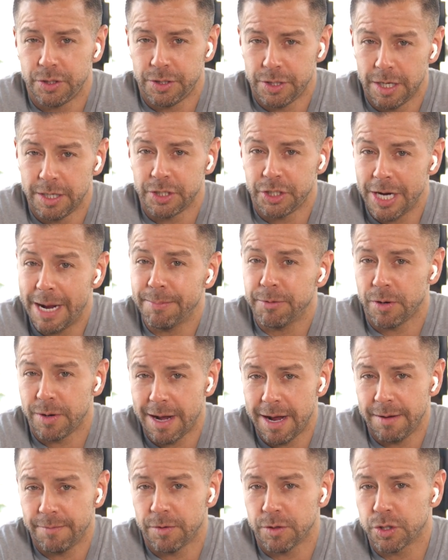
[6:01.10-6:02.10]
uh, chapter
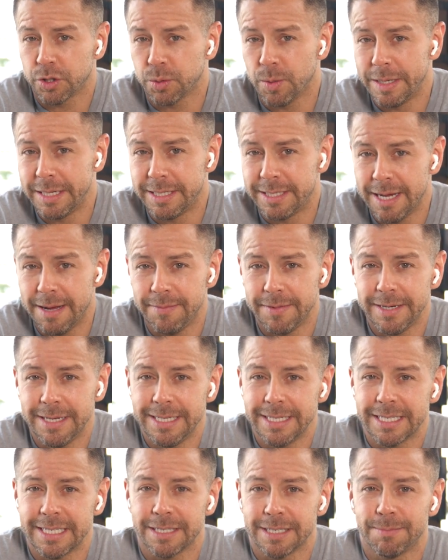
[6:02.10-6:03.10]
nine, verse twenty-seven.
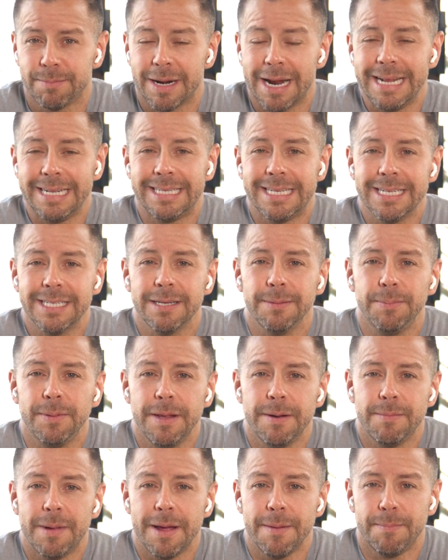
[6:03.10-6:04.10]
He says, "But I
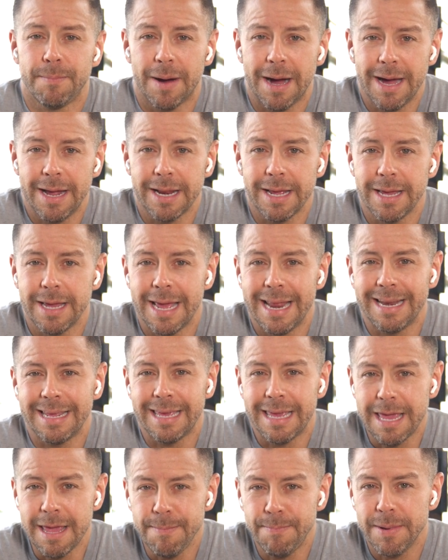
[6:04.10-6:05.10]
discipline my body and
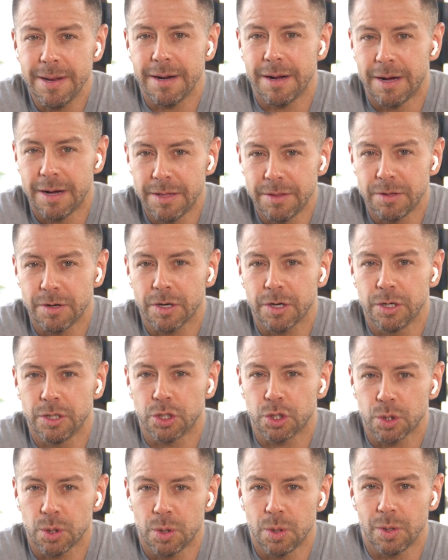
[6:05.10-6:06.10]
keep it under
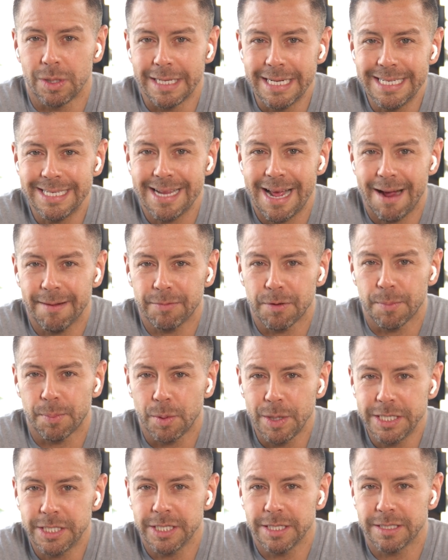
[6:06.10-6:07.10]
control, lest after
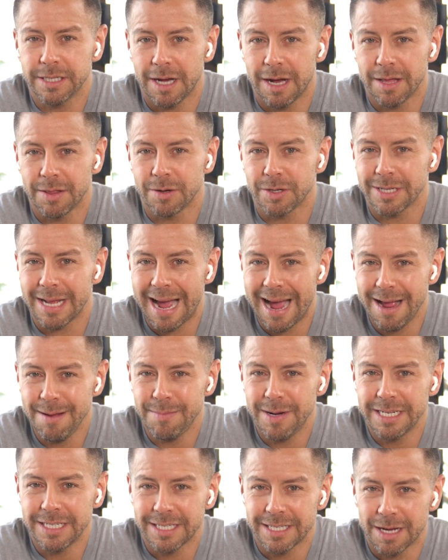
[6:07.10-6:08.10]
preaching to others, I
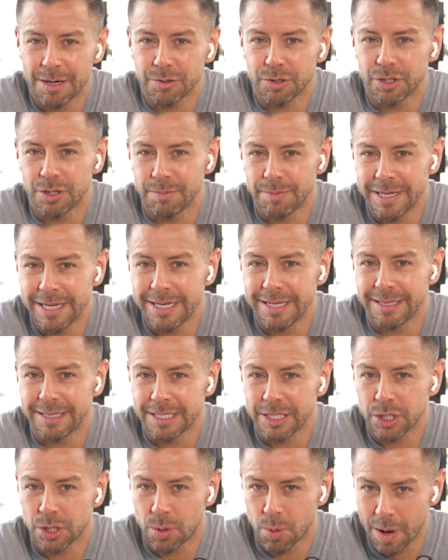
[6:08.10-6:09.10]
myself should be
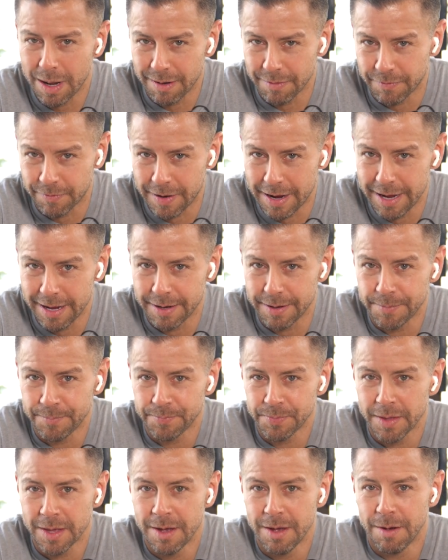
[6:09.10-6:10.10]
disqualified."
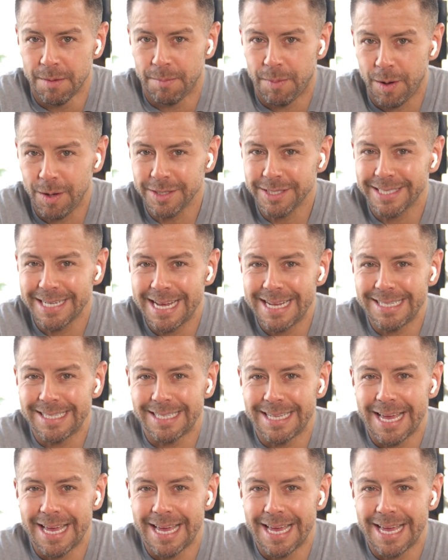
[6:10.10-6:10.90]
Paul says